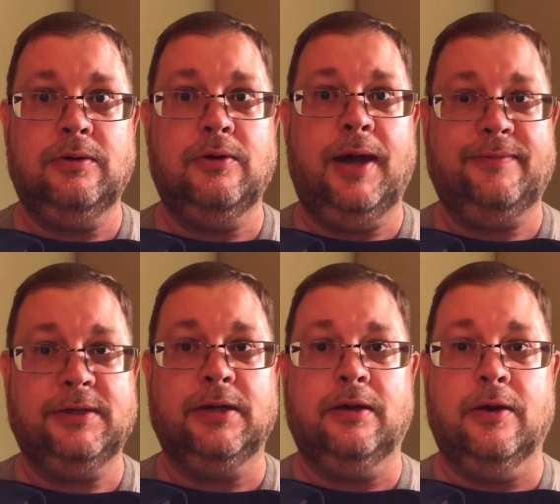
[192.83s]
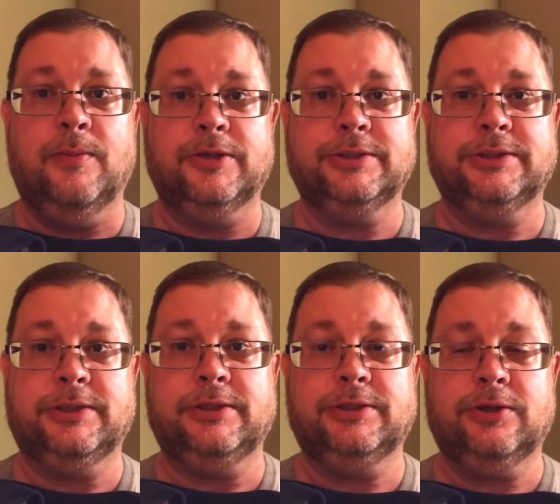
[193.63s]
you have to get an
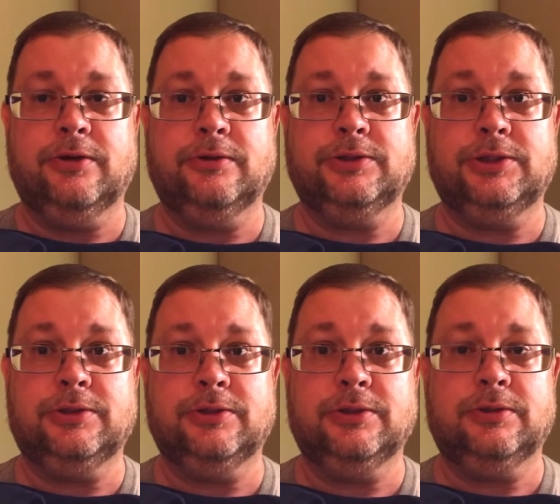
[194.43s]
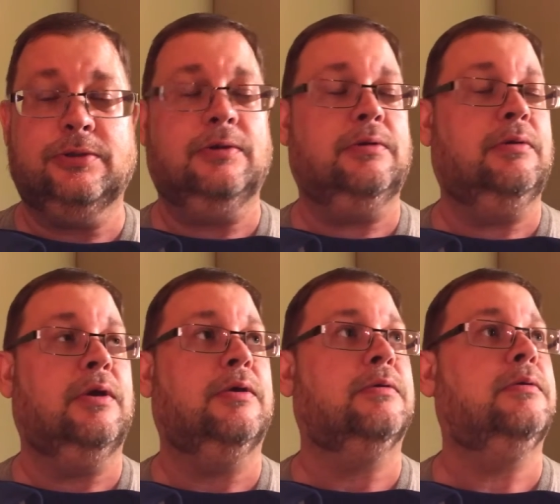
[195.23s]
emergency search.
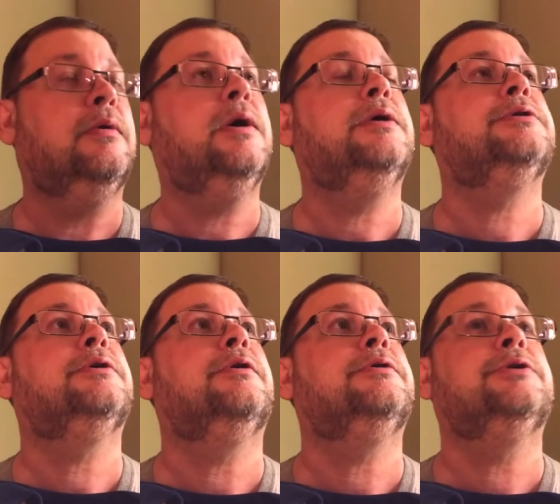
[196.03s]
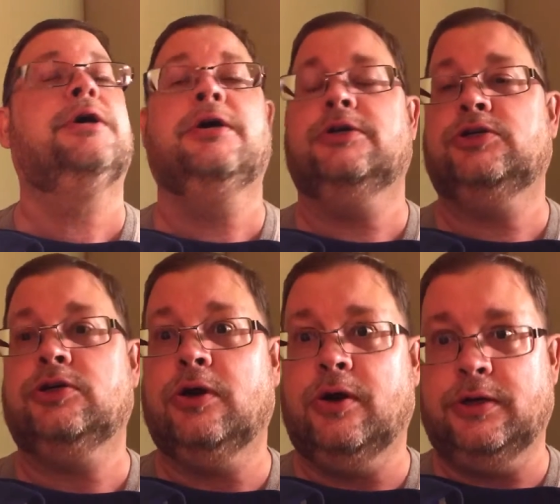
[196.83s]
No, not search,
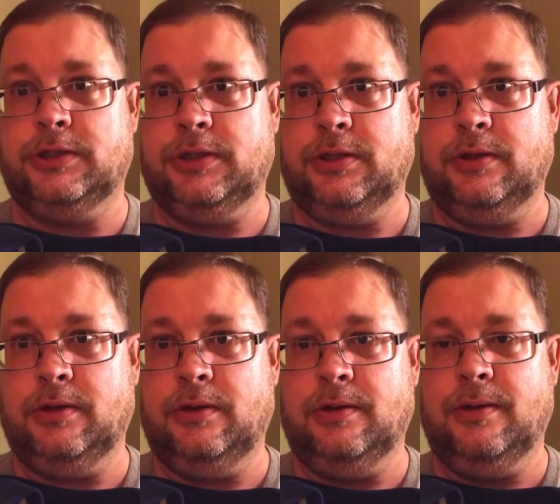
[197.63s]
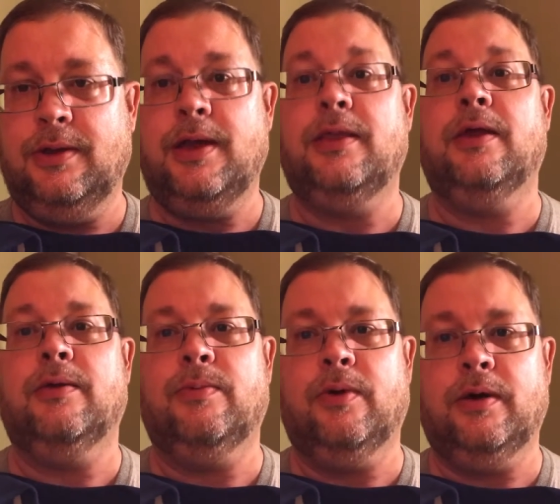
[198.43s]
shirt in the
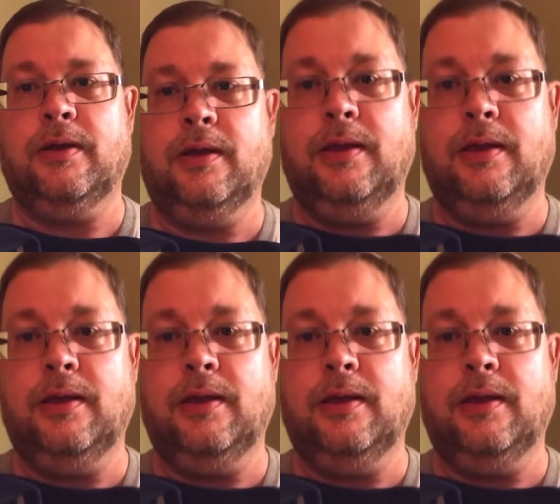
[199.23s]
airport.